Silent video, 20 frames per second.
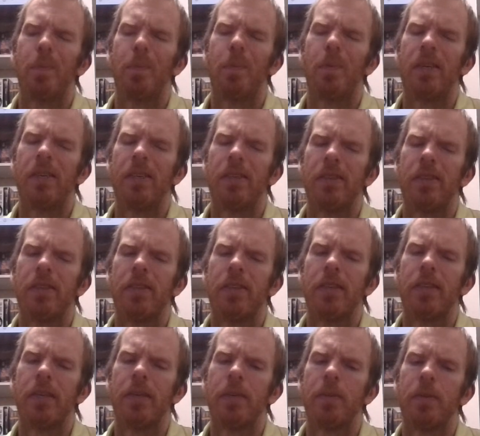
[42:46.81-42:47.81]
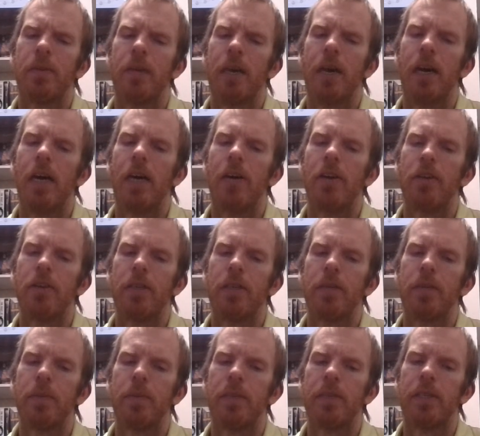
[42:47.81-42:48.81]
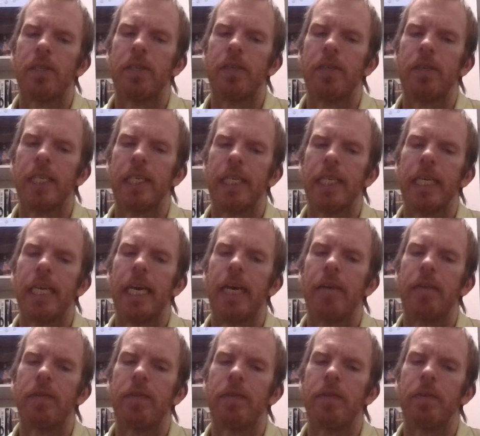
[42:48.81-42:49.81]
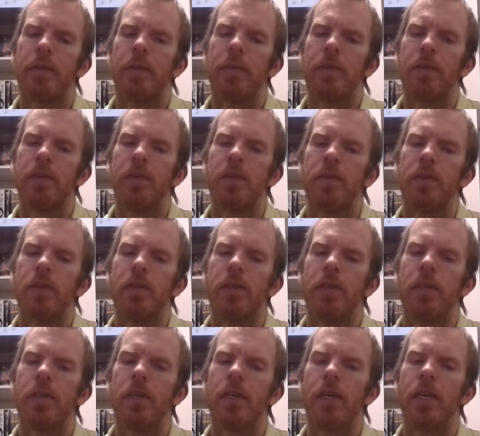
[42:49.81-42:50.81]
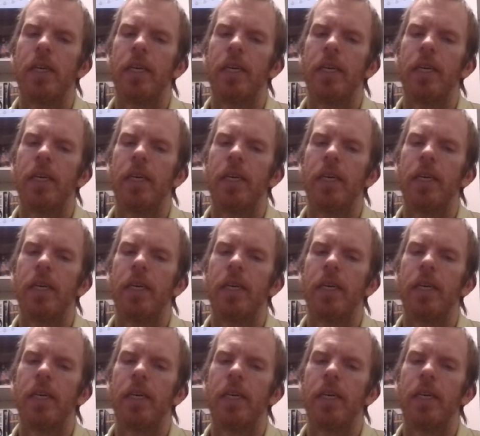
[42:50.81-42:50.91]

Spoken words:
But seems oddly specific to have removal